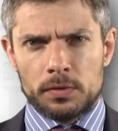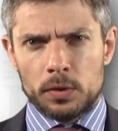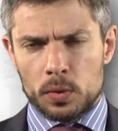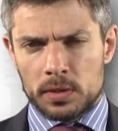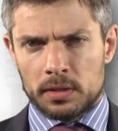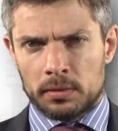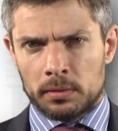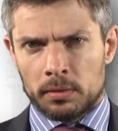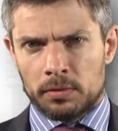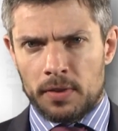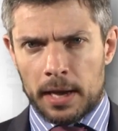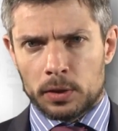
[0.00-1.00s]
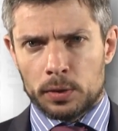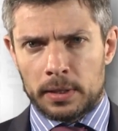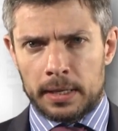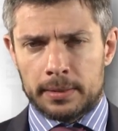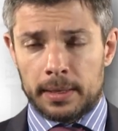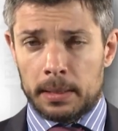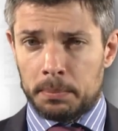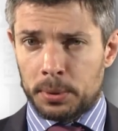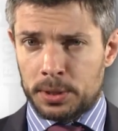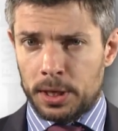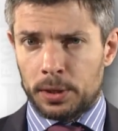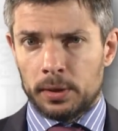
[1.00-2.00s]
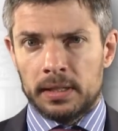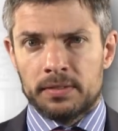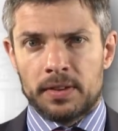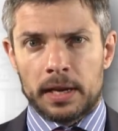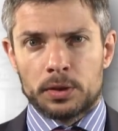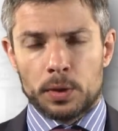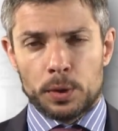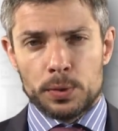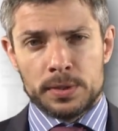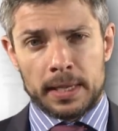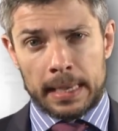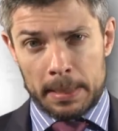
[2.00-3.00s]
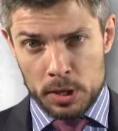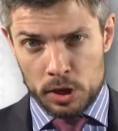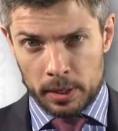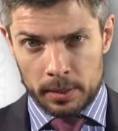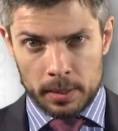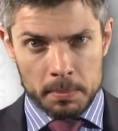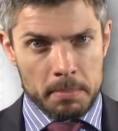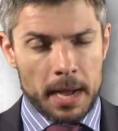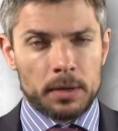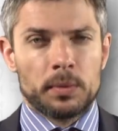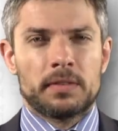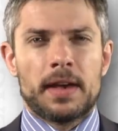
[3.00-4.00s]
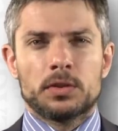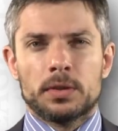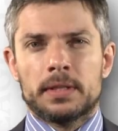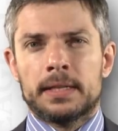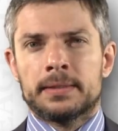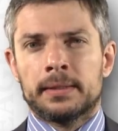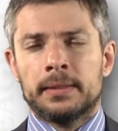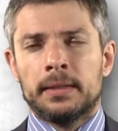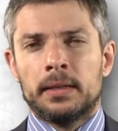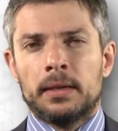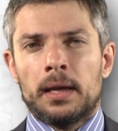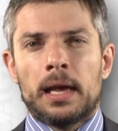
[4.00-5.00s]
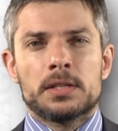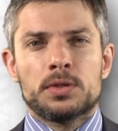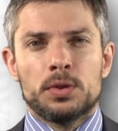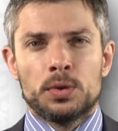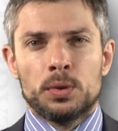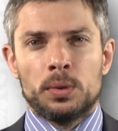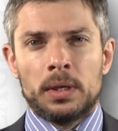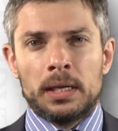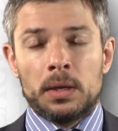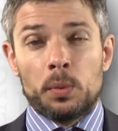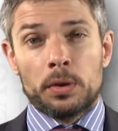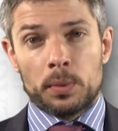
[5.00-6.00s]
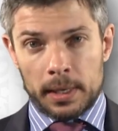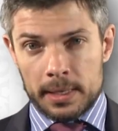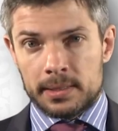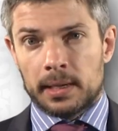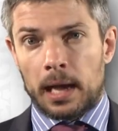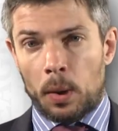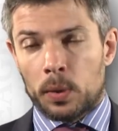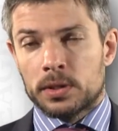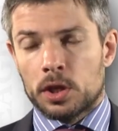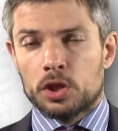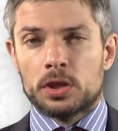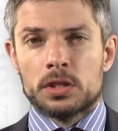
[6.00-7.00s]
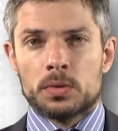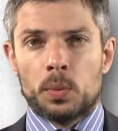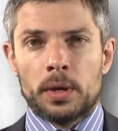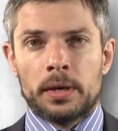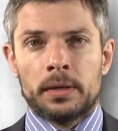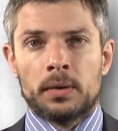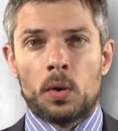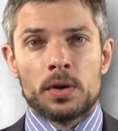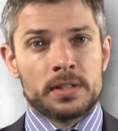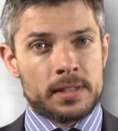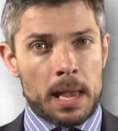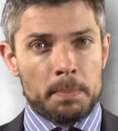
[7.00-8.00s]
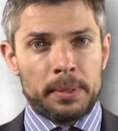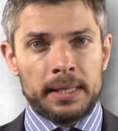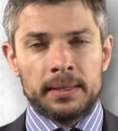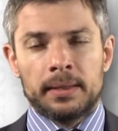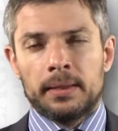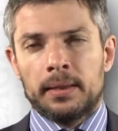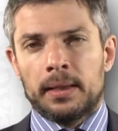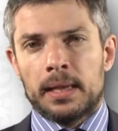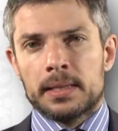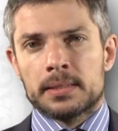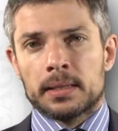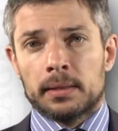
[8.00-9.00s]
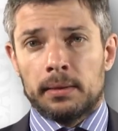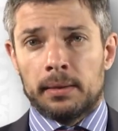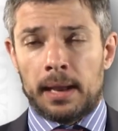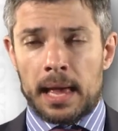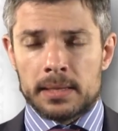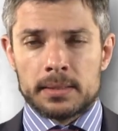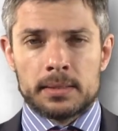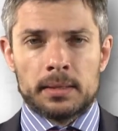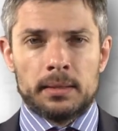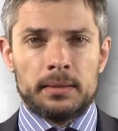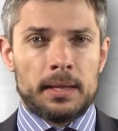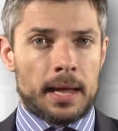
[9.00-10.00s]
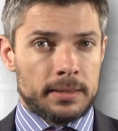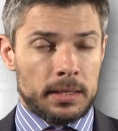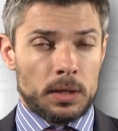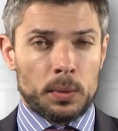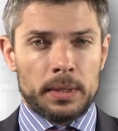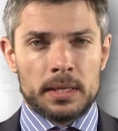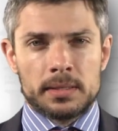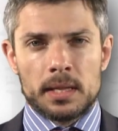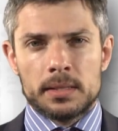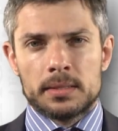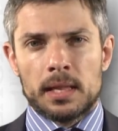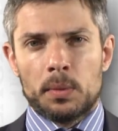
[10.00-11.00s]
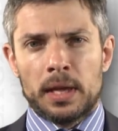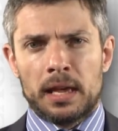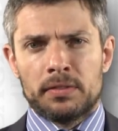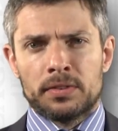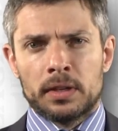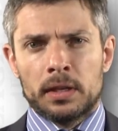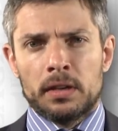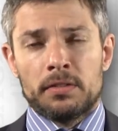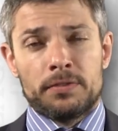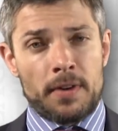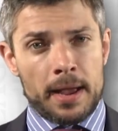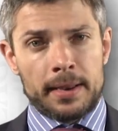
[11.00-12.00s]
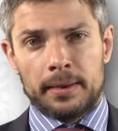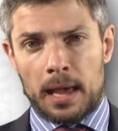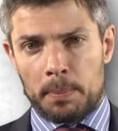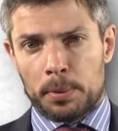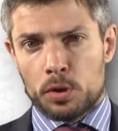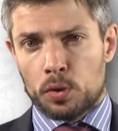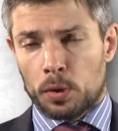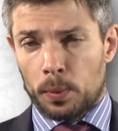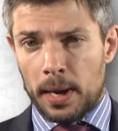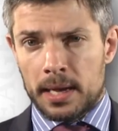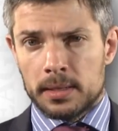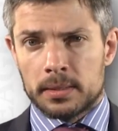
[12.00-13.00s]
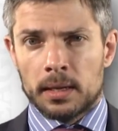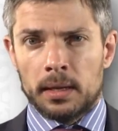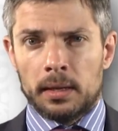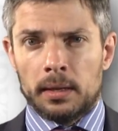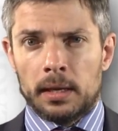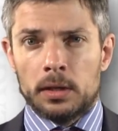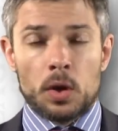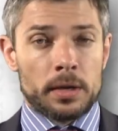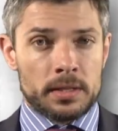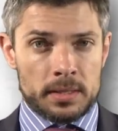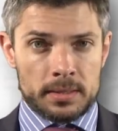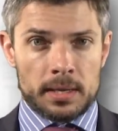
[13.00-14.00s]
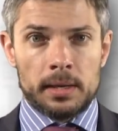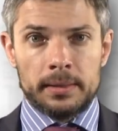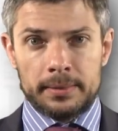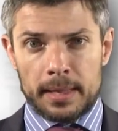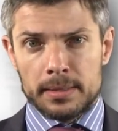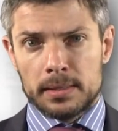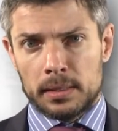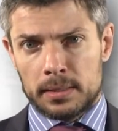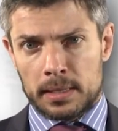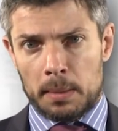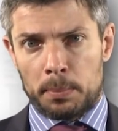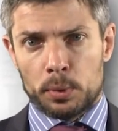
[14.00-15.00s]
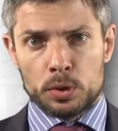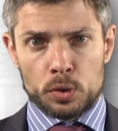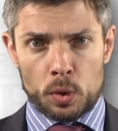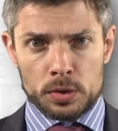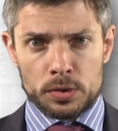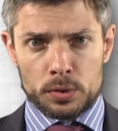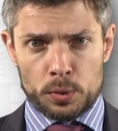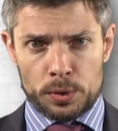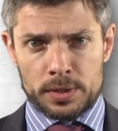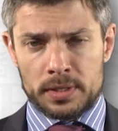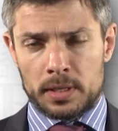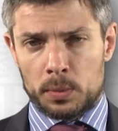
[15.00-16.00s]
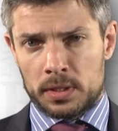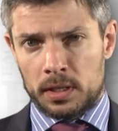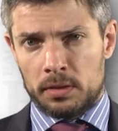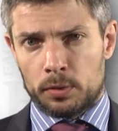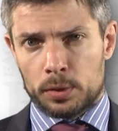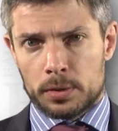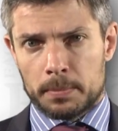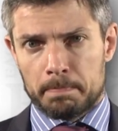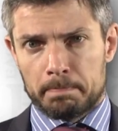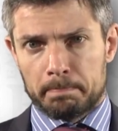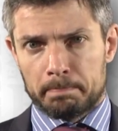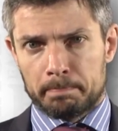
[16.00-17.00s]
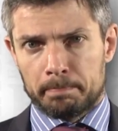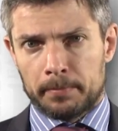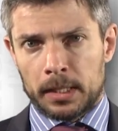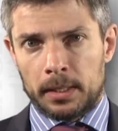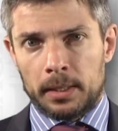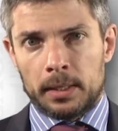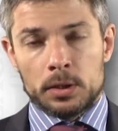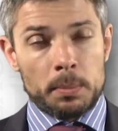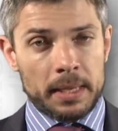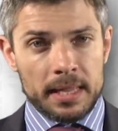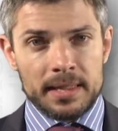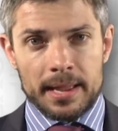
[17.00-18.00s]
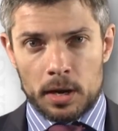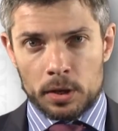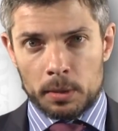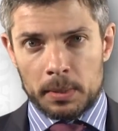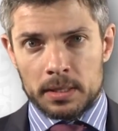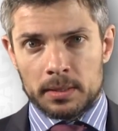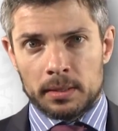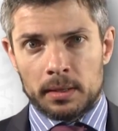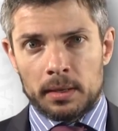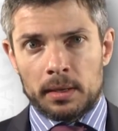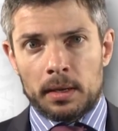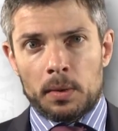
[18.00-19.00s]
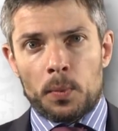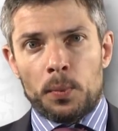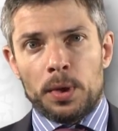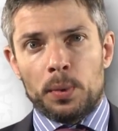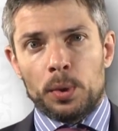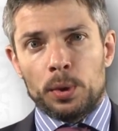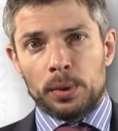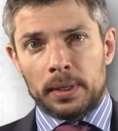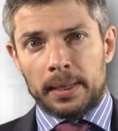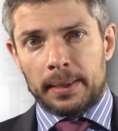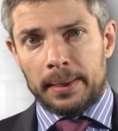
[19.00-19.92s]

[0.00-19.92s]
of using vector data, and particularly vector acoustic imaging combined with vector data, has to do with realistic acquisitions where our sampling is less than ideal in the sense that we have finite aperture arrays and not necessarily densely sampled sources and receivers. To begin that argument, we will